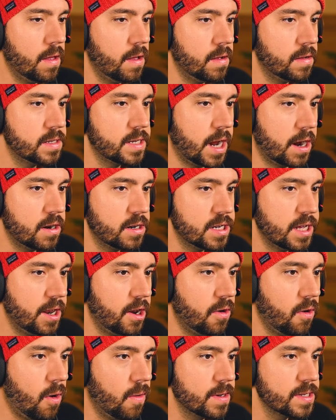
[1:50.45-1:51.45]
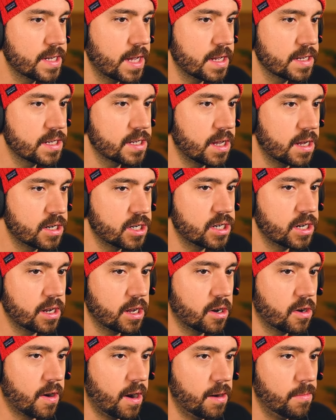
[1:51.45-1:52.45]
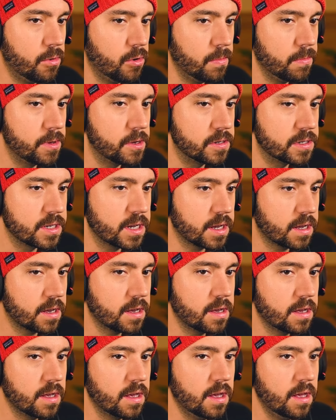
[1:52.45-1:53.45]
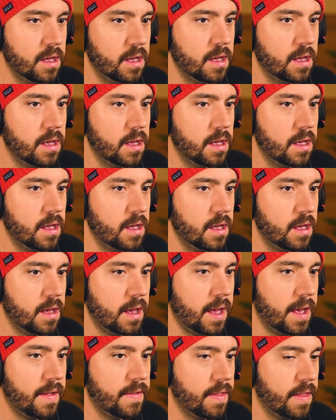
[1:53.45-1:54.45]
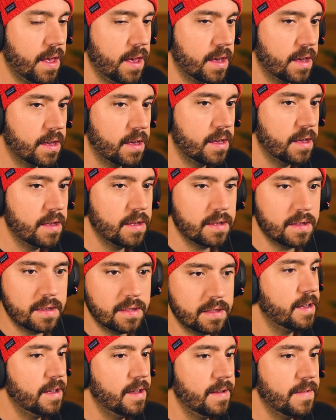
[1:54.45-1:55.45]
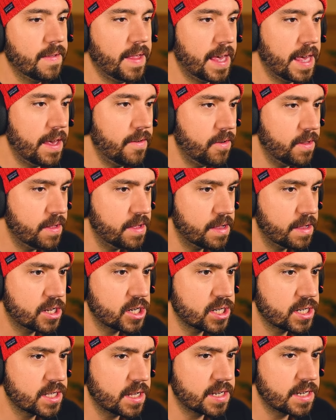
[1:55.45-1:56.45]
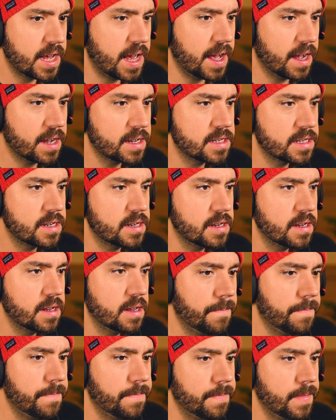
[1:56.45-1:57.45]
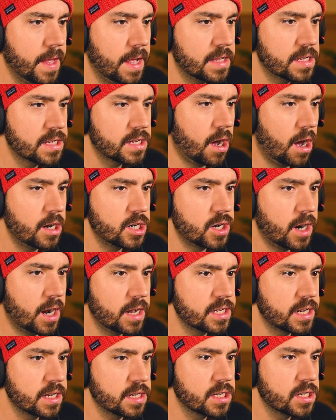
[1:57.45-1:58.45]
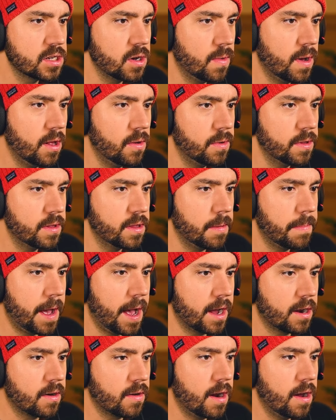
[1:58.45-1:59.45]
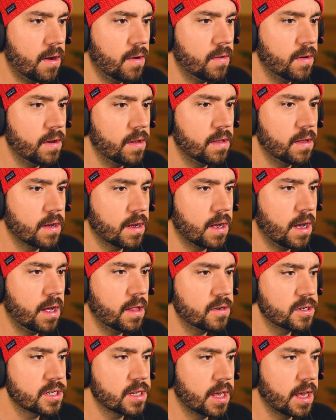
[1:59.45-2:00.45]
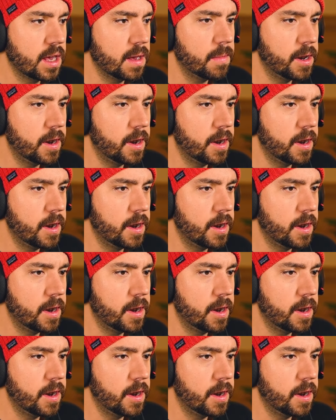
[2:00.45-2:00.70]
Tarantino always has such incredible music, and like even just the text, it's contrasting so well with the background and the color scheme and